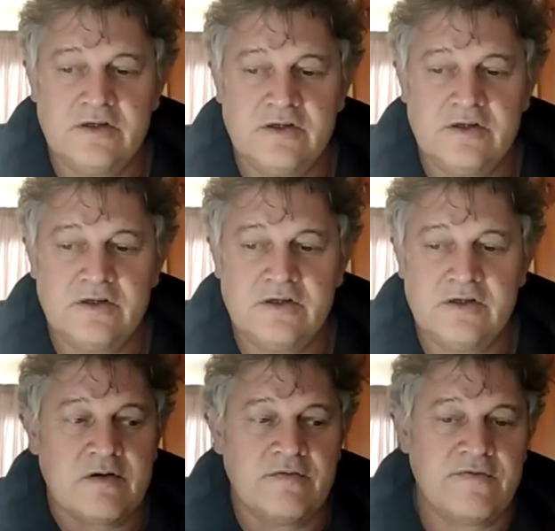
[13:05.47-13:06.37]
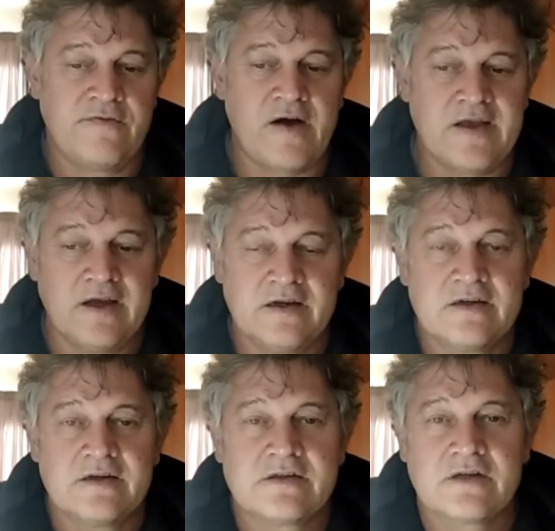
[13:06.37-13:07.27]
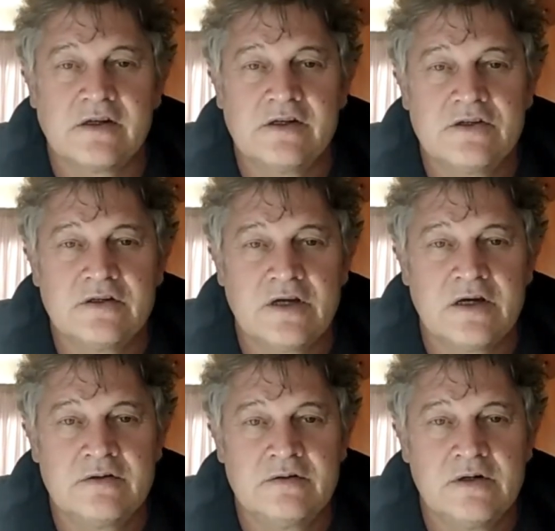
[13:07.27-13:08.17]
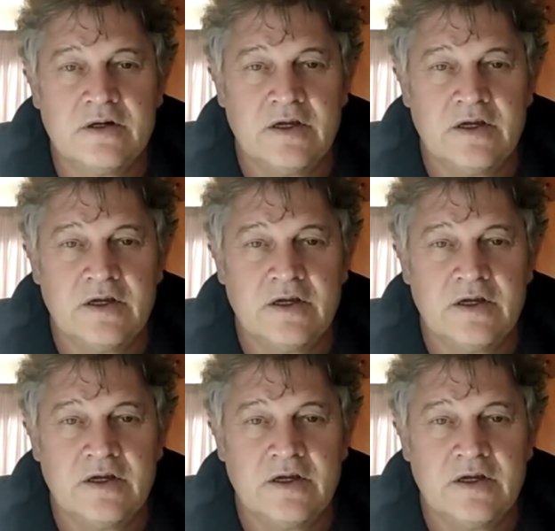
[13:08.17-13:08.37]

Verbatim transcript: your arc of fire so that you know.